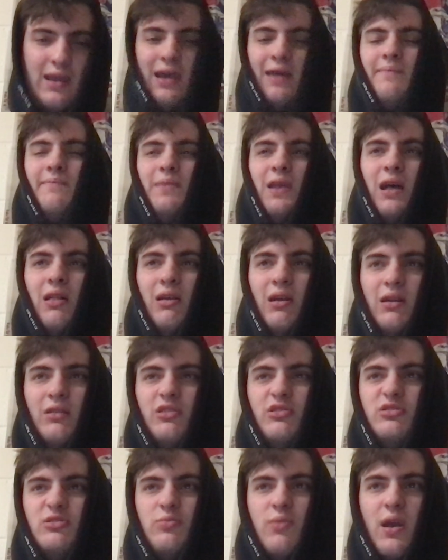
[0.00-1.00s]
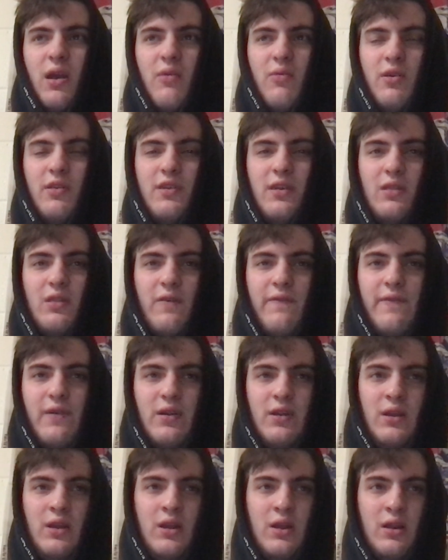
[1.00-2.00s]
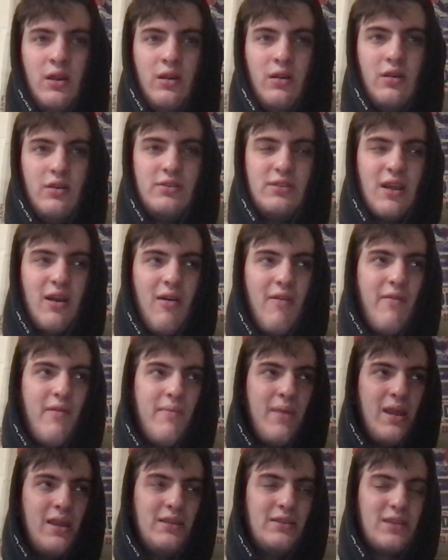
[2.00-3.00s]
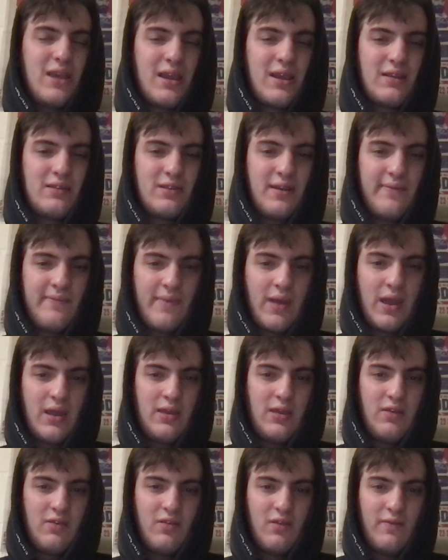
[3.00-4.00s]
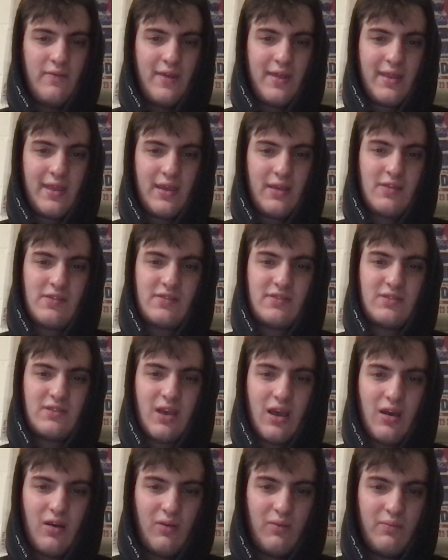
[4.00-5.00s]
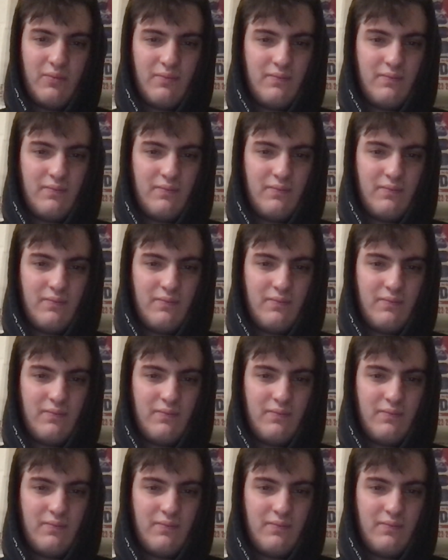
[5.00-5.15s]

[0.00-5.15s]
I'm not allowed to swear within the first however many seconds of my YouTube videos, so